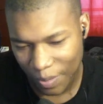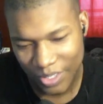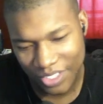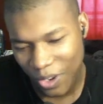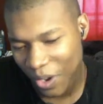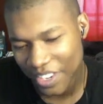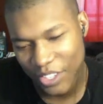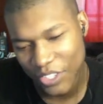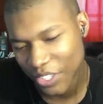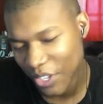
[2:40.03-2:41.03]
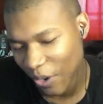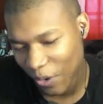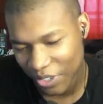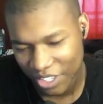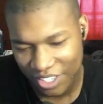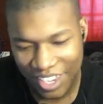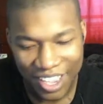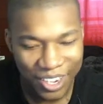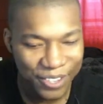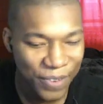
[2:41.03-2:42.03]
I'm gonna just call these the GTA horses,
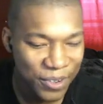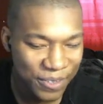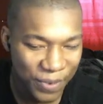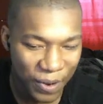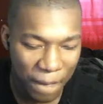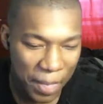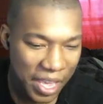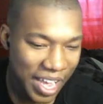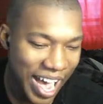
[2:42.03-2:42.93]
because first of all,